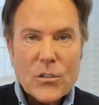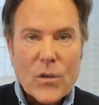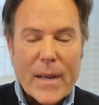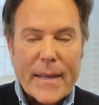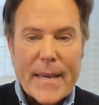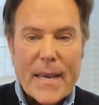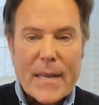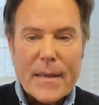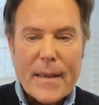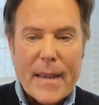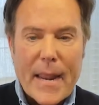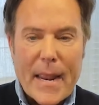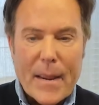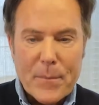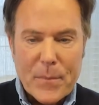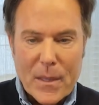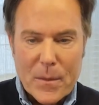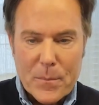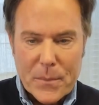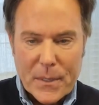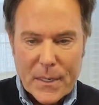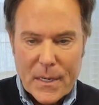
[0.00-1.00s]
so i can't
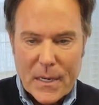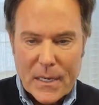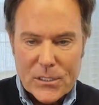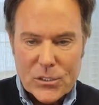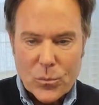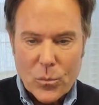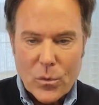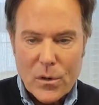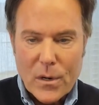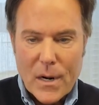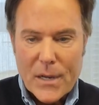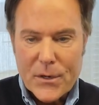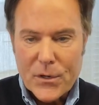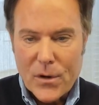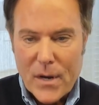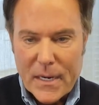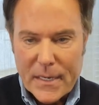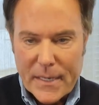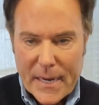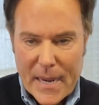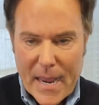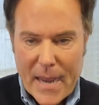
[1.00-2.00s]
name them because we're under
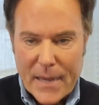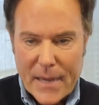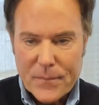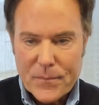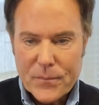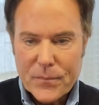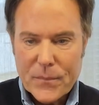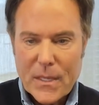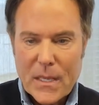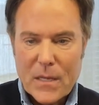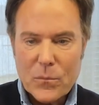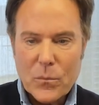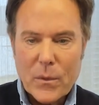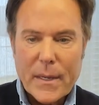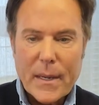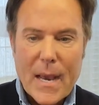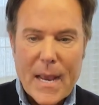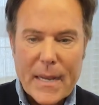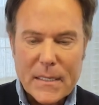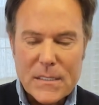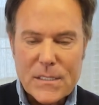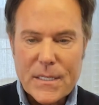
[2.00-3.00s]
nda and
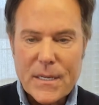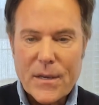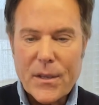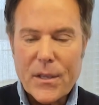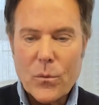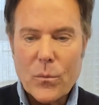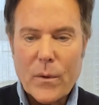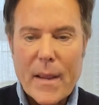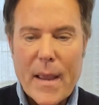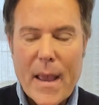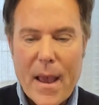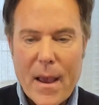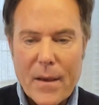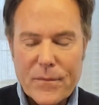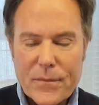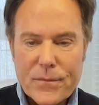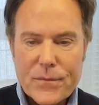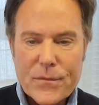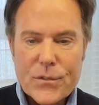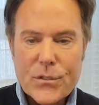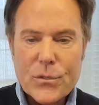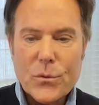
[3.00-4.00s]
we i can tell you we
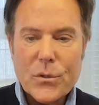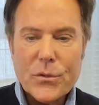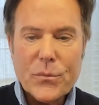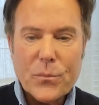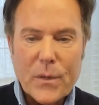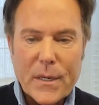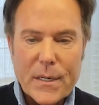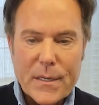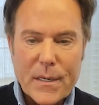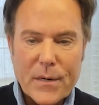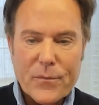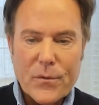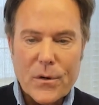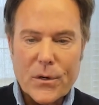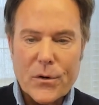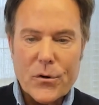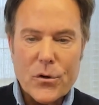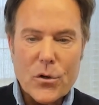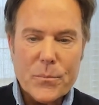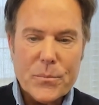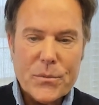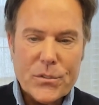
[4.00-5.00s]
have two or three different
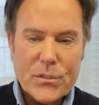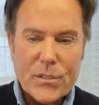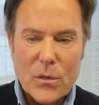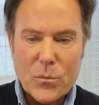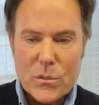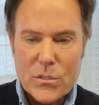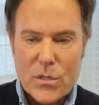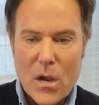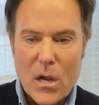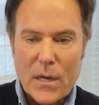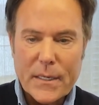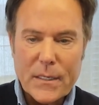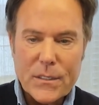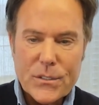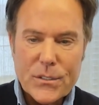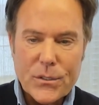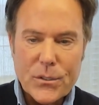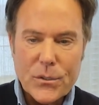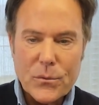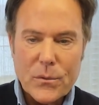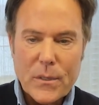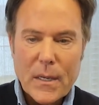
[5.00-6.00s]
groups that we're talking
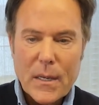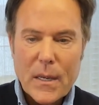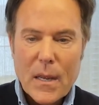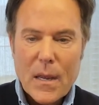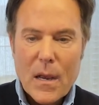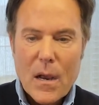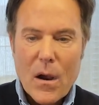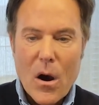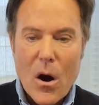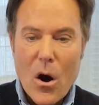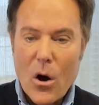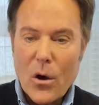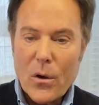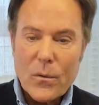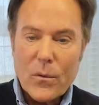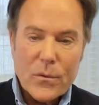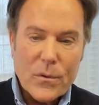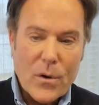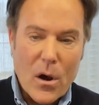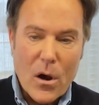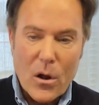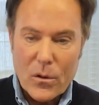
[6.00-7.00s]
to
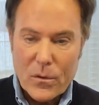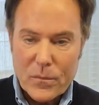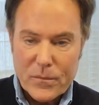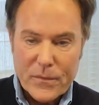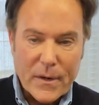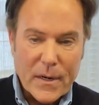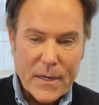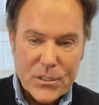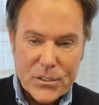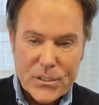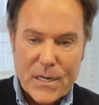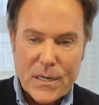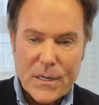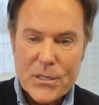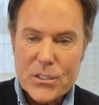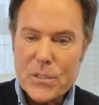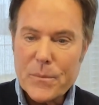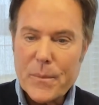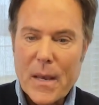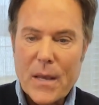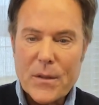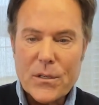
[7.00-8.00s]
all all very
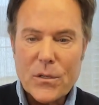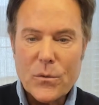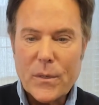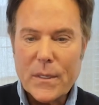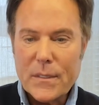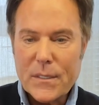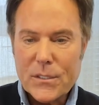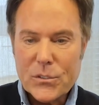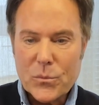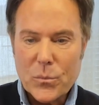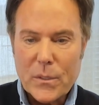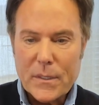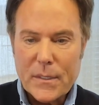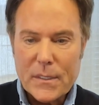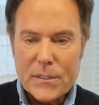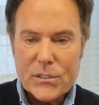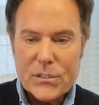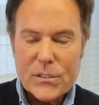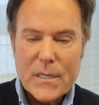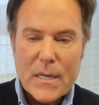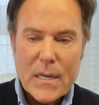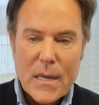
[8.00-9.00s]
serious about doing this with
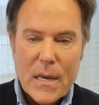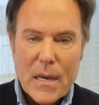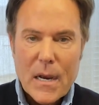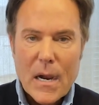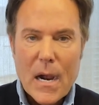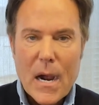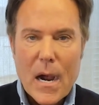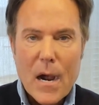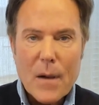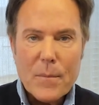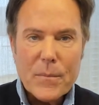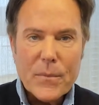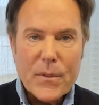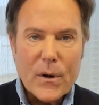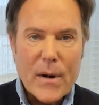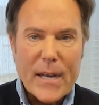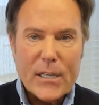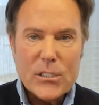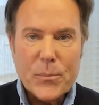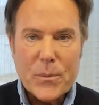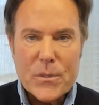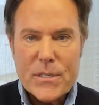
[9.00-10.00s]
us um,
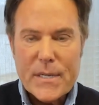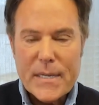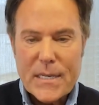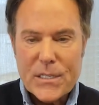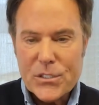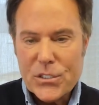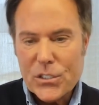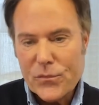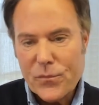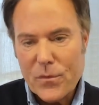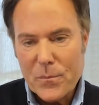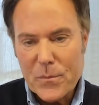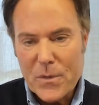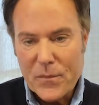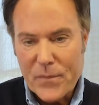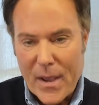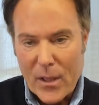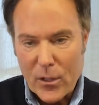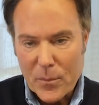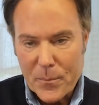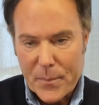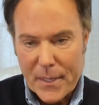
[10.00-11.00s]
their expertise is from
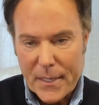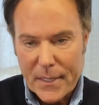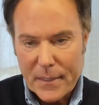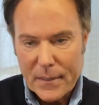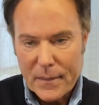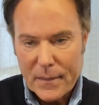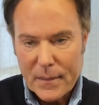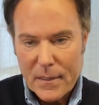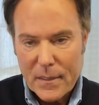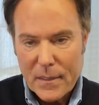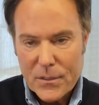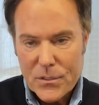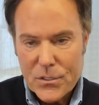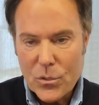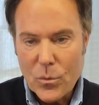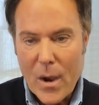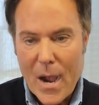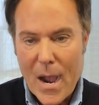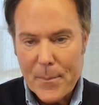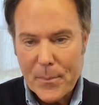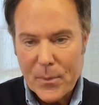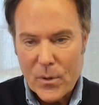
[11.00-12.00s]
developing
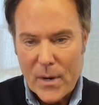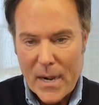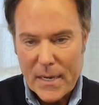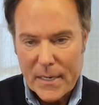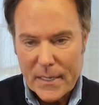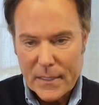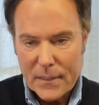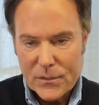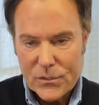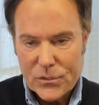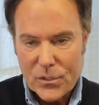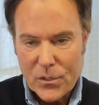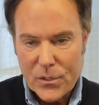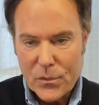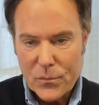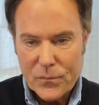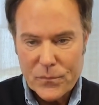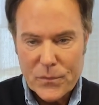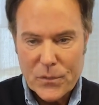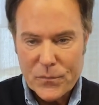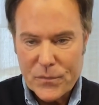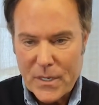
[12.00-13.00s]
to operating so
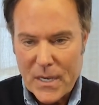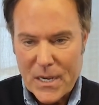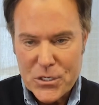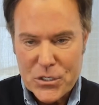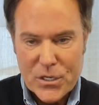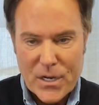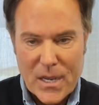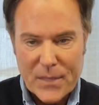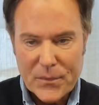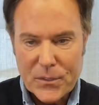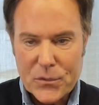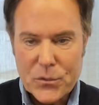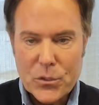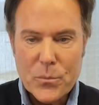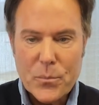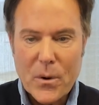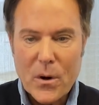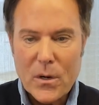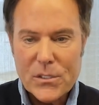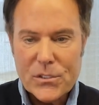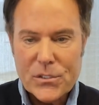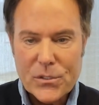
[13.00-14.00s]
you've, you've touched on the two
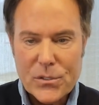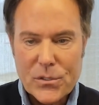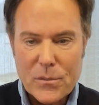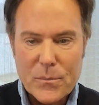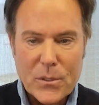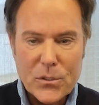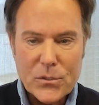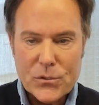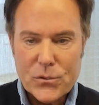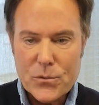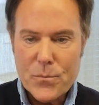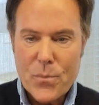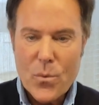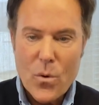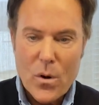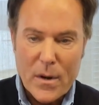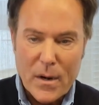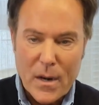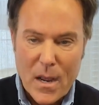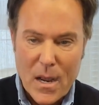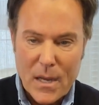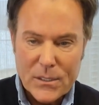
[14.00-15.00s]
parts that are the most
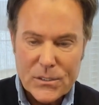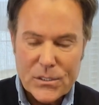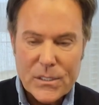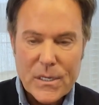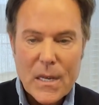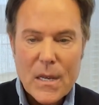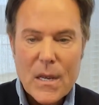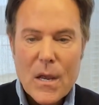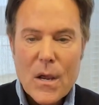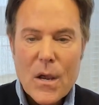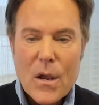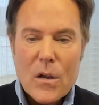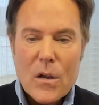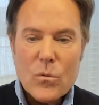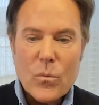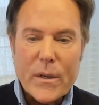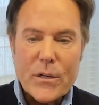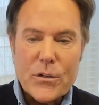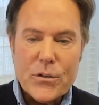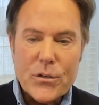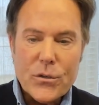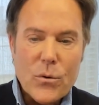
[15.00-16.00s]
important to us
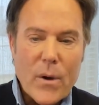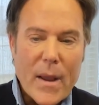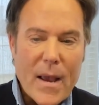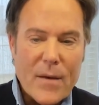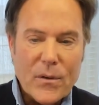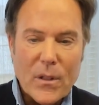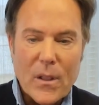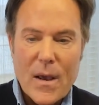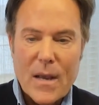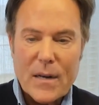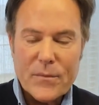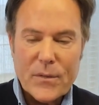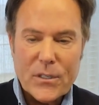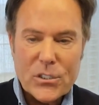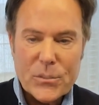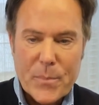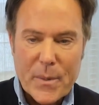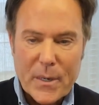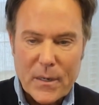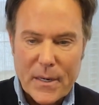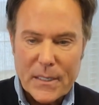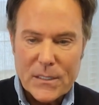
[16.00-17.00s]
we do have a lot of
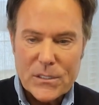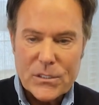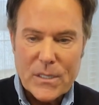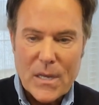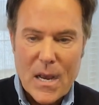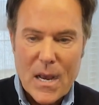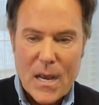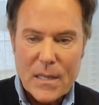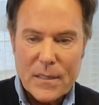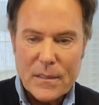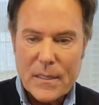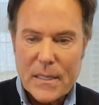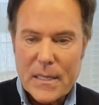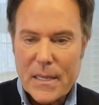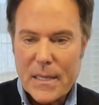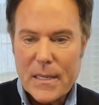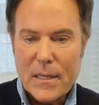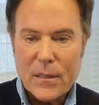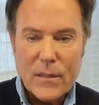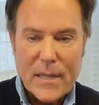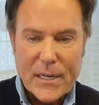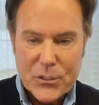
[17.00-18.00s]
experience on
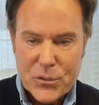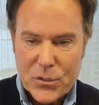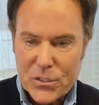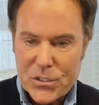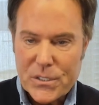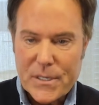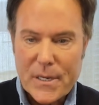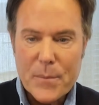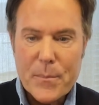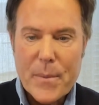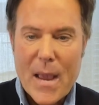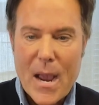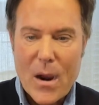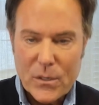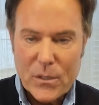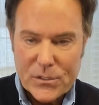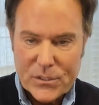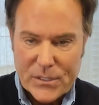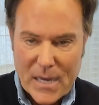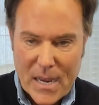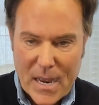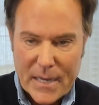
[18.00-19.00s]
the electricity
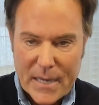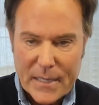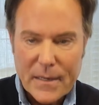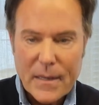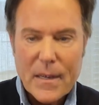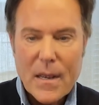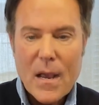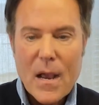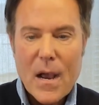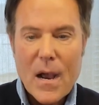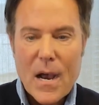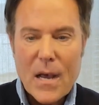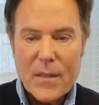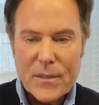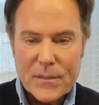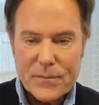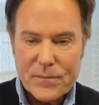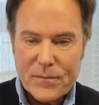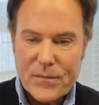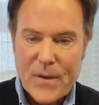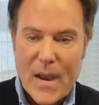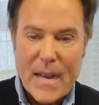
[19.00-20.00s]
power side on
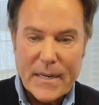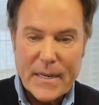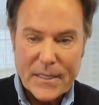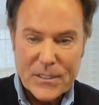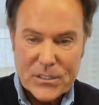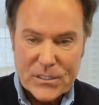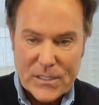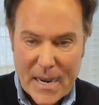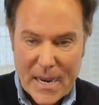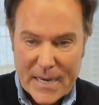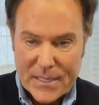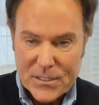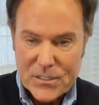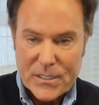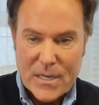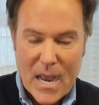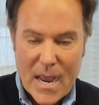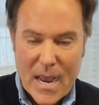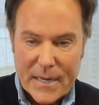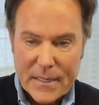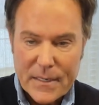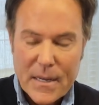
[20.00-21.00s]
the finding site
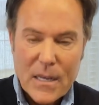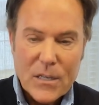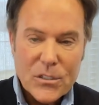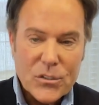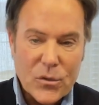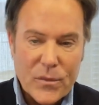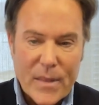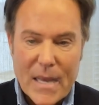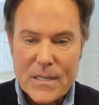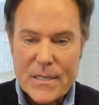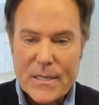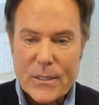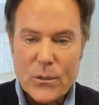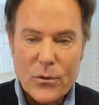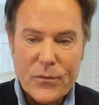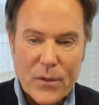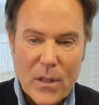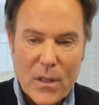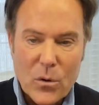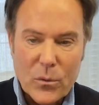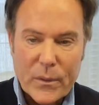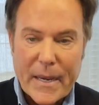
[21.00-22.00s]
side. So that deal
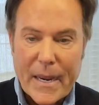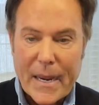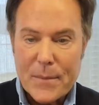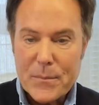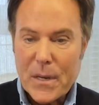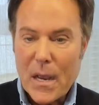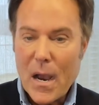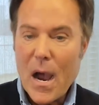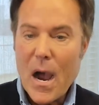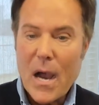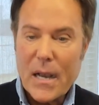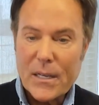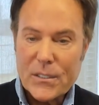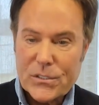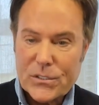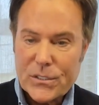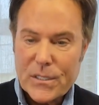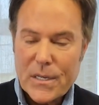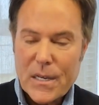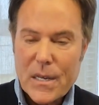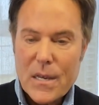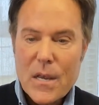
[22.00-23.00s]
flow came to
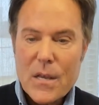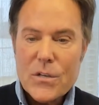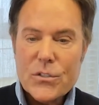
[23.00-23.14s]
us.